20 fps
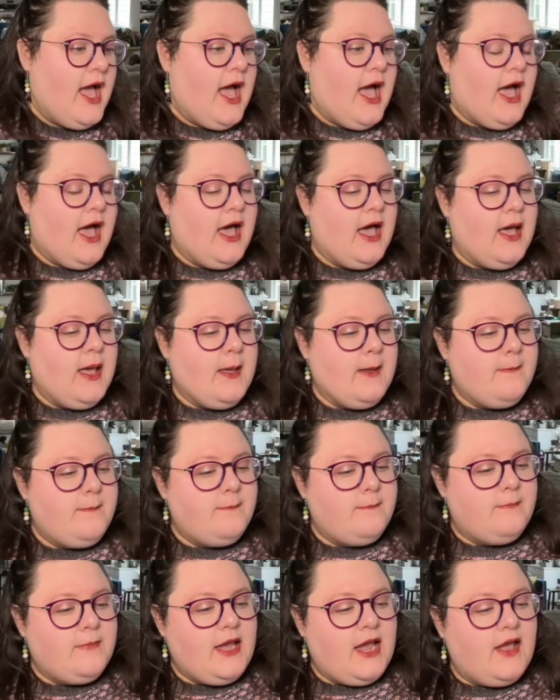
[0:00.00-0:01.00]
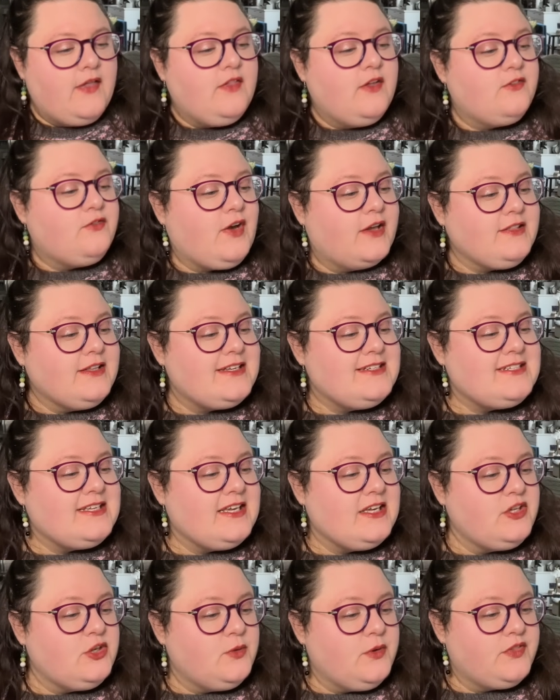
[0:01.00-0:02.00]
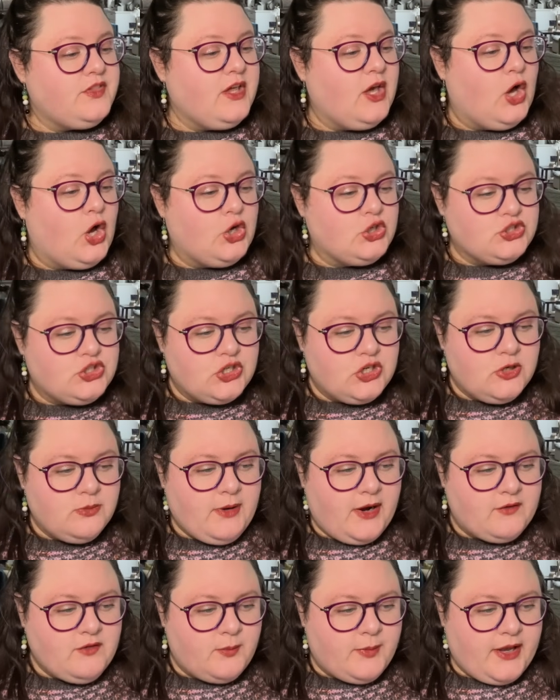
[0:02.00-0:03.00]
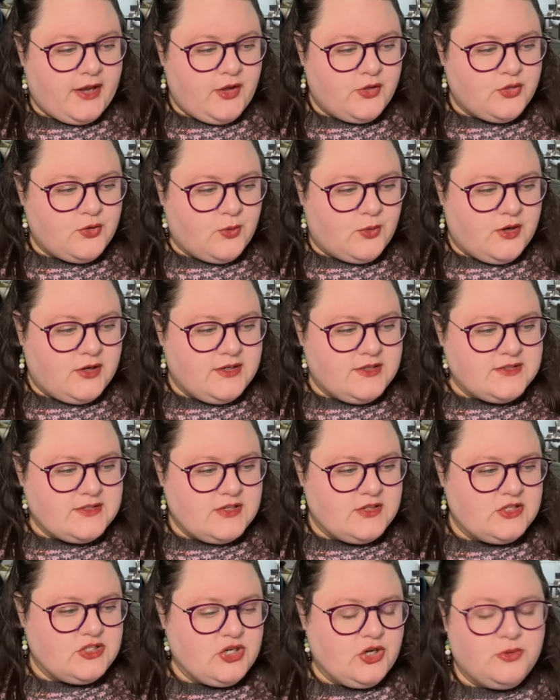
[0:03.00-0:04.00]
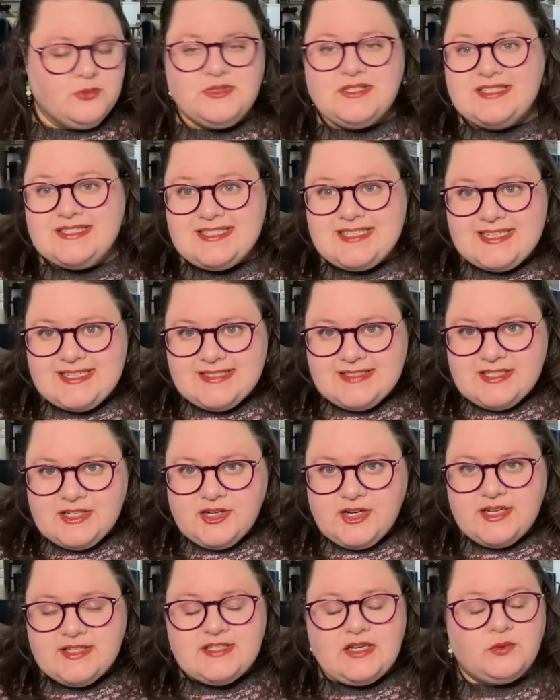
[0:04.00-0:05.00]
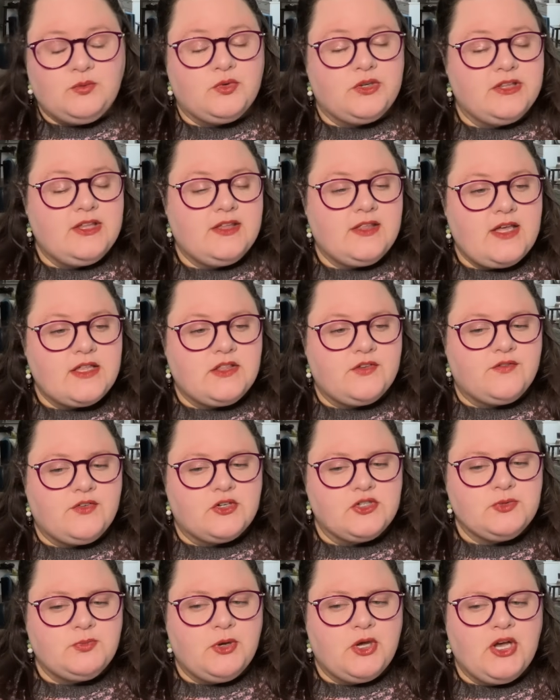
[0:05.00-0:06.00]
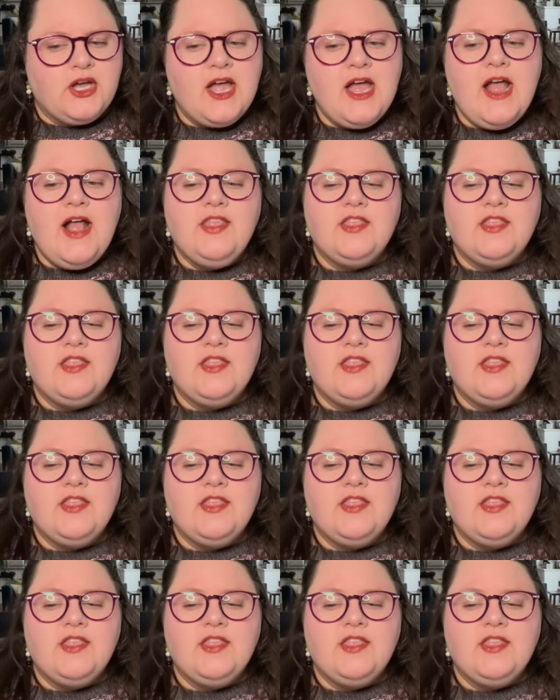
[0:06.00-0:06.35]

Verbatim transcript: Um, and then finally, Tea You at the Altar by Rebecca Thorne is in the Tomes and Tea series. I really like the first book.